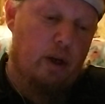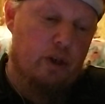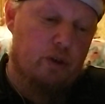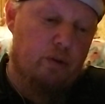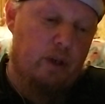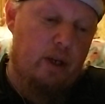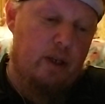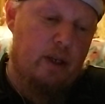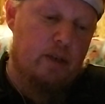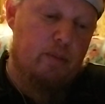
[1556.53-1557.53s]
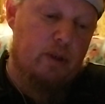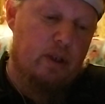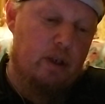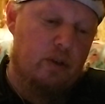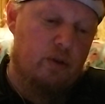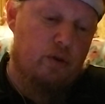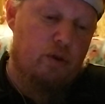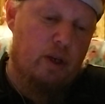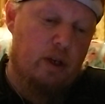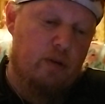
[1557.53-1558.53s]
shown that ADHD medications do
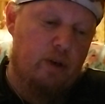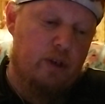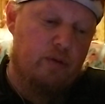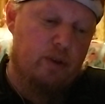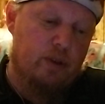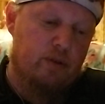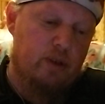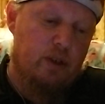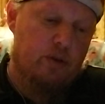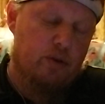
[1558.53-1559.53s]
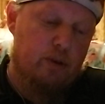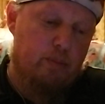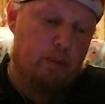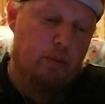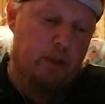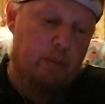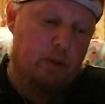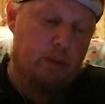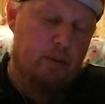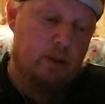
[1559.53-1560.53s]
not increase risk of seizures in people with
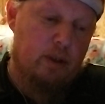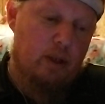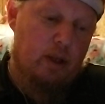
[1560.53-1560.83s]
epilepsy.